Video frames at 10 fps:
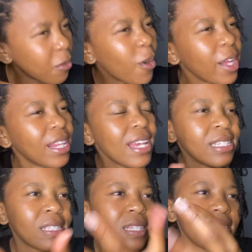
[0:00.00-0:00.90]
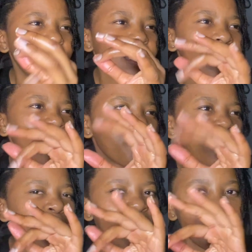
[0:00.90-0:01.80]
oil has this,
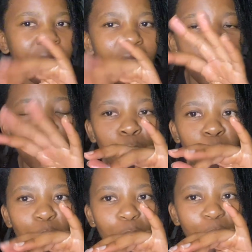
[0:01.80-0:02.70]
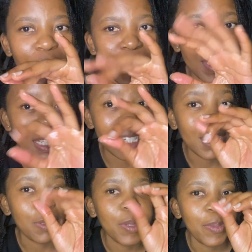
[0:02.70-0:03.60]
I don't know if it's
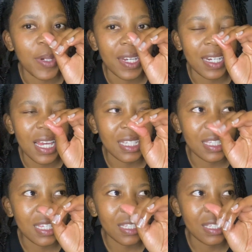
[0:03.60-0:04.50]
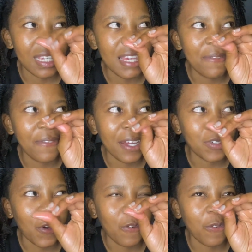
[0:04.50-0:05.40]
just me, but it has this effect
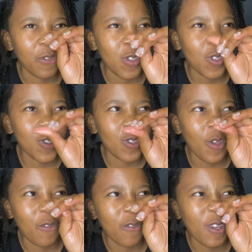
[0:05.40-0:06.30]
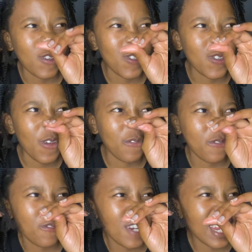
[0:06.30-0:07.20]
of
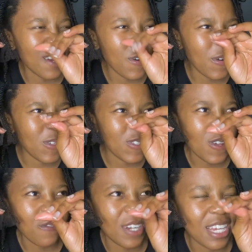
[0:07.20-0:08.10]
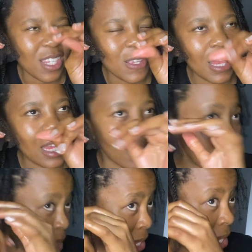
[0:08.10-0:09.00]
softening or softness on
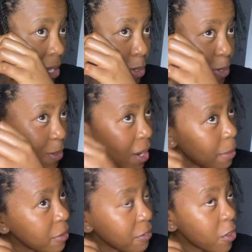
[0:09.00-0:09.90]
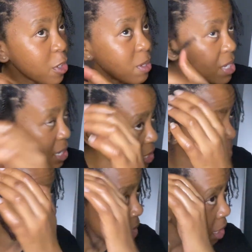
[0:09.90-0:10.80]
the hair. So I prefer using it
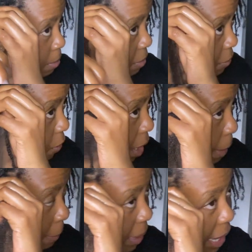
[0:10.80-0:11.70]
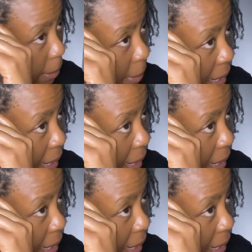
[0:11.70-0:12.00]
before applying my